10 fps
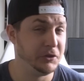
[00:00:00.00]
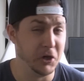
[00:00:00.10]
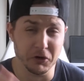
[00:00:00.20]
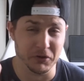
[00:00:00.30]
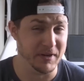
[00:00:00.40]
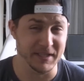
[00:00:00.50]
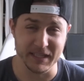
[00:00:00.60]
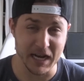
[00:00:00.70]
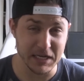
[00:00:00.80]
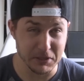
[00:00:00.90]
You're the
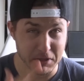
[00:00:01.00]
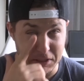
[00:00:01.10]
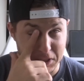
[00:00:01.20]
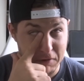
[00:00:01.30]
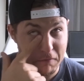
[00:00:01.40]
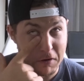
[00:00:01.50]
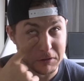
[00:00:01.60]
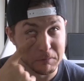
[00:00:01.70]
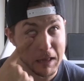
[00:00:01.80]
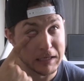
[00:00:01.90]
reason I do this in the
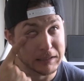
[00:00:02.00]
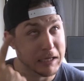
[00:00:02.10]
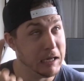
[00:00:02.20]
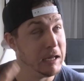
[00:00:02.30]
first place.